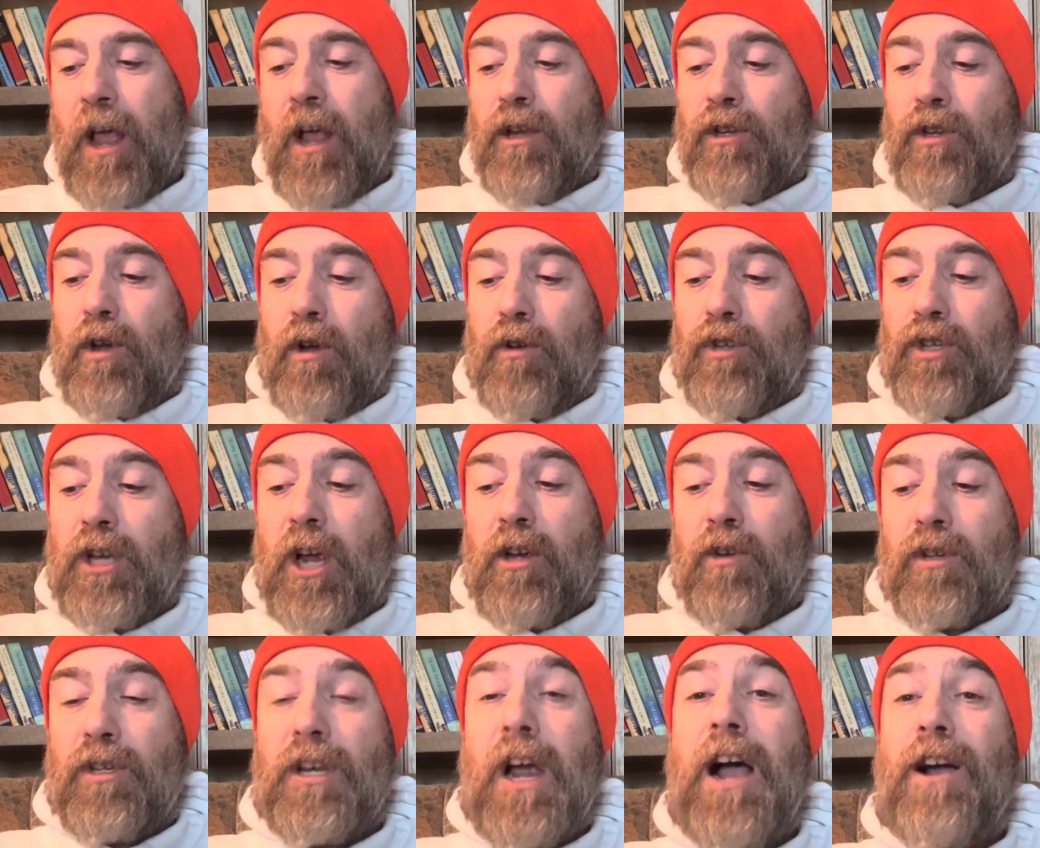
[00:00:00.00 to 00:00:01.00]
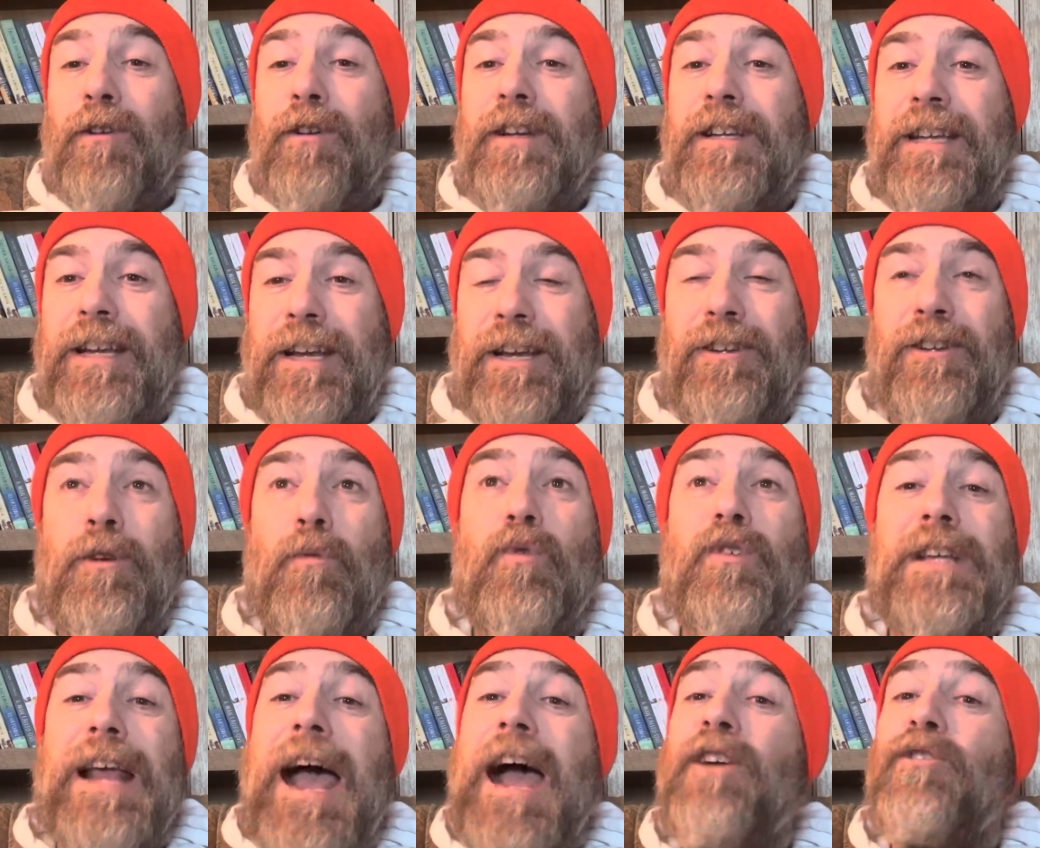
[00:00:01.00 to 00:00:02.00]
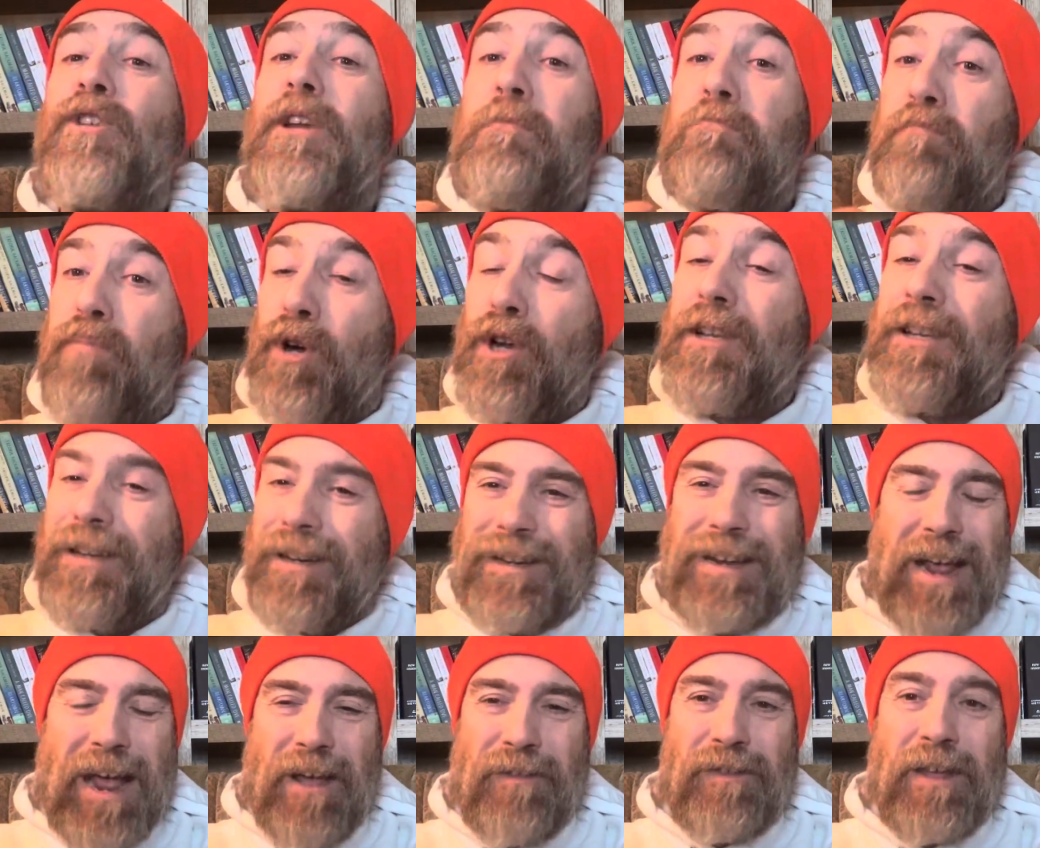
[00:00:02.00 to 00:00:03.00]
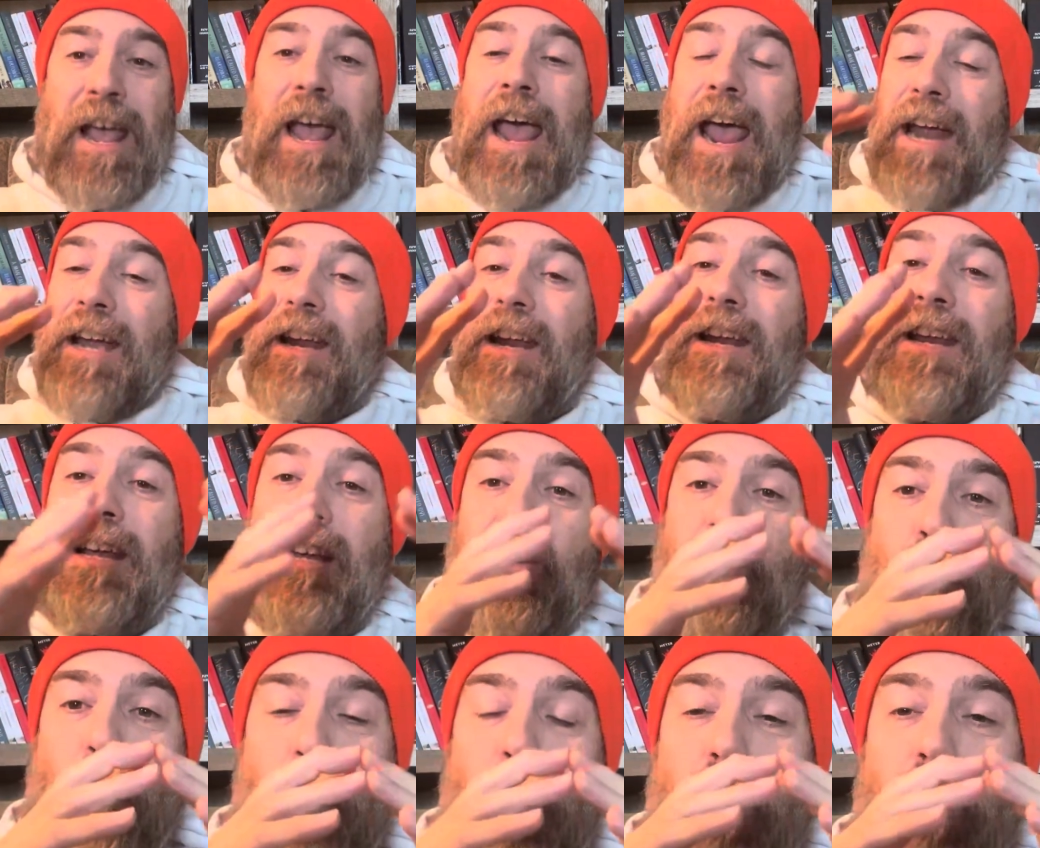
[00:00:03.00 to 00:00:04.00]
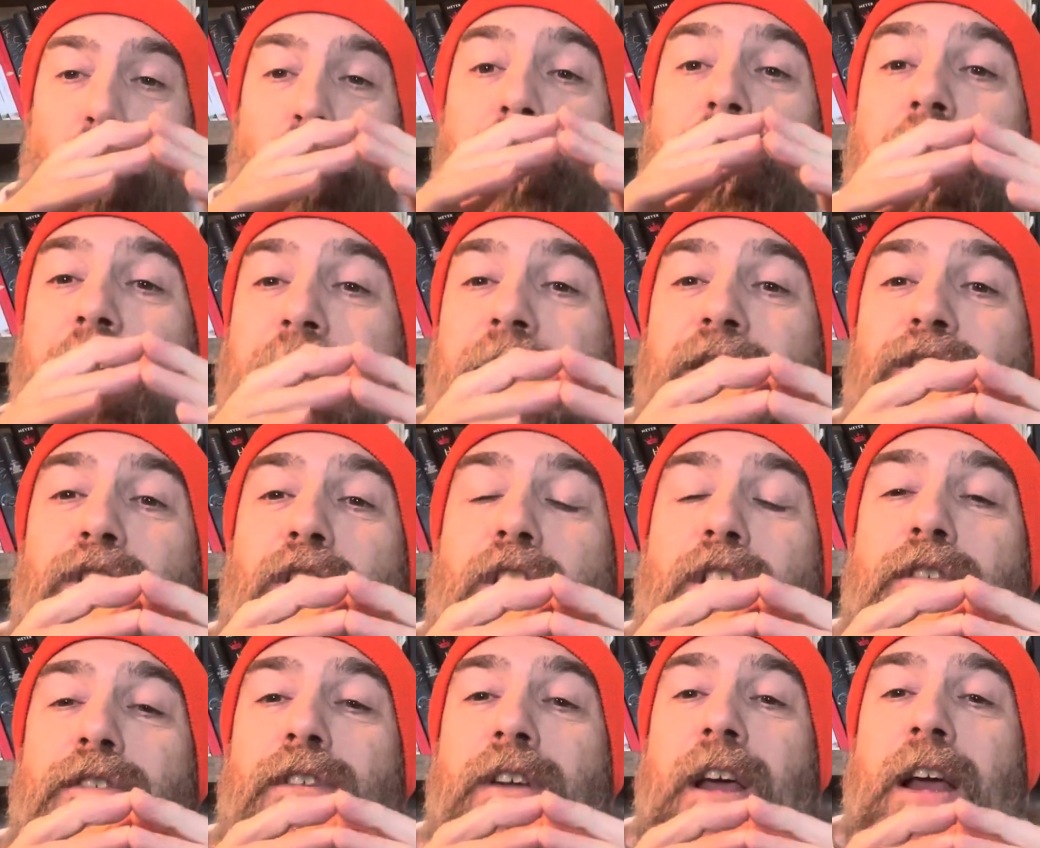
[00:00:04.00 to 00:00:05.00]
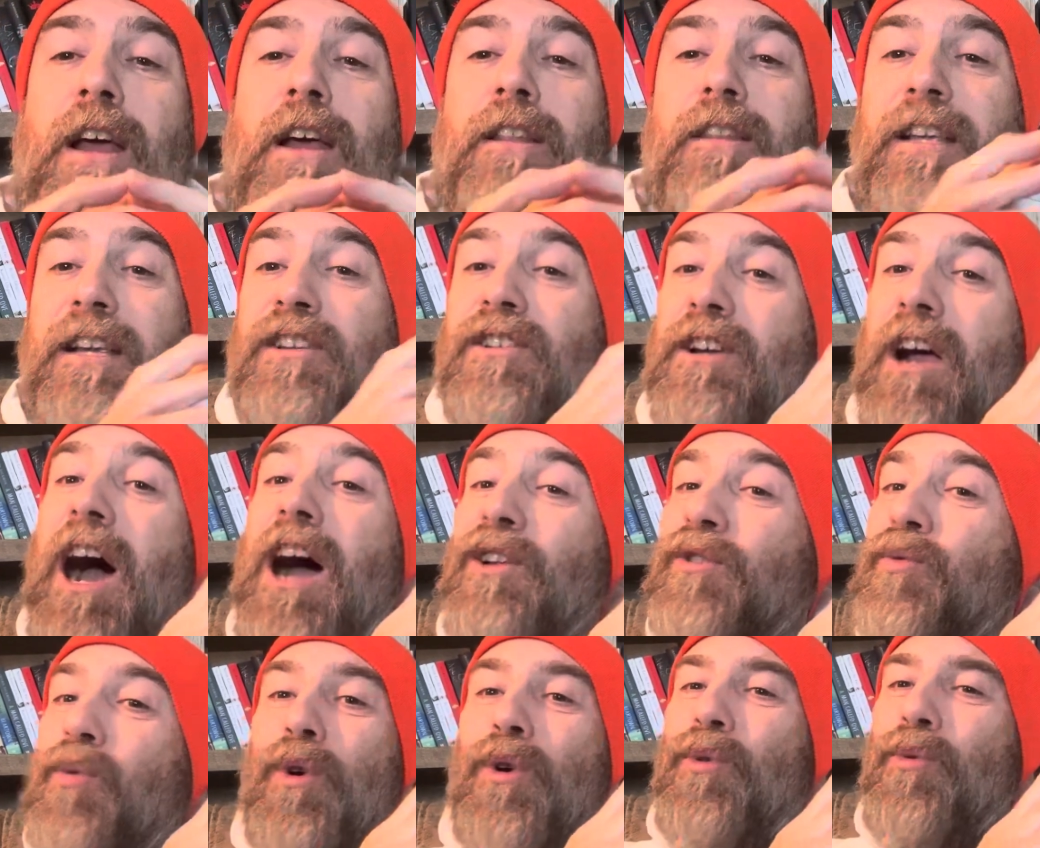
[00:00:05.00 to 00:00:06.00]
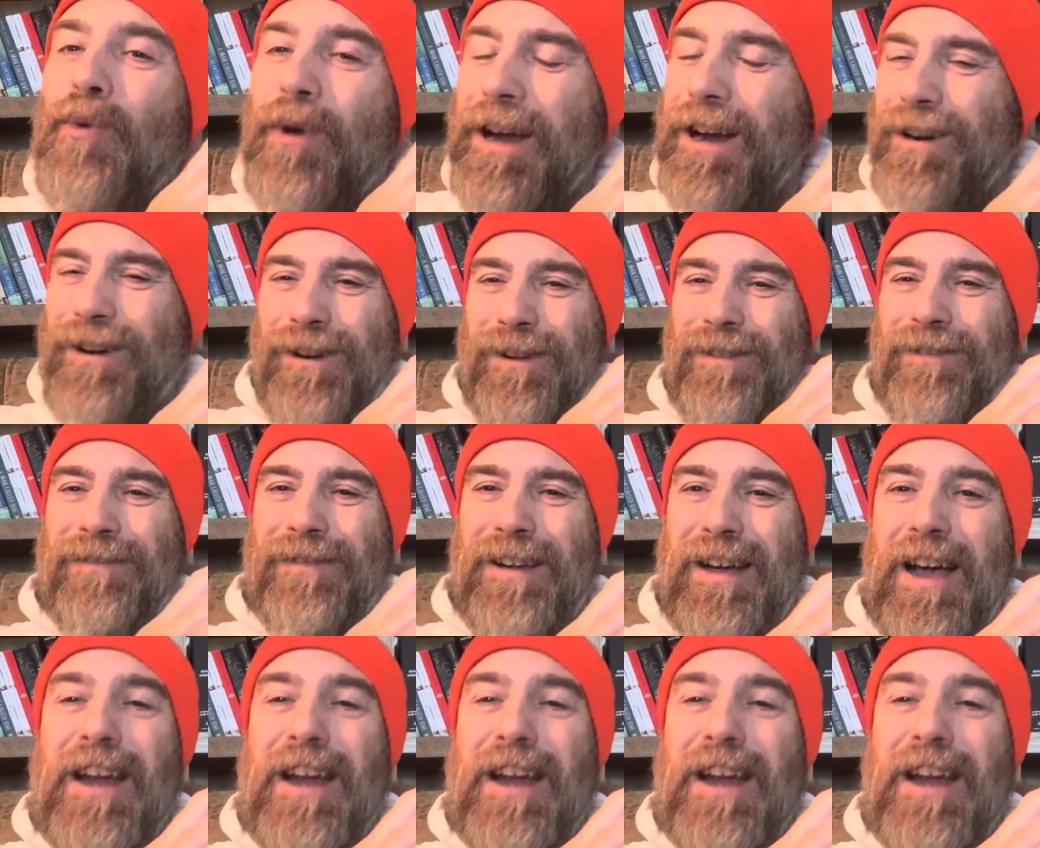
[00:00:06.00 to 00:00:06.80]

So Socrates was actually put to death, and in his world and this earth, these gods were real.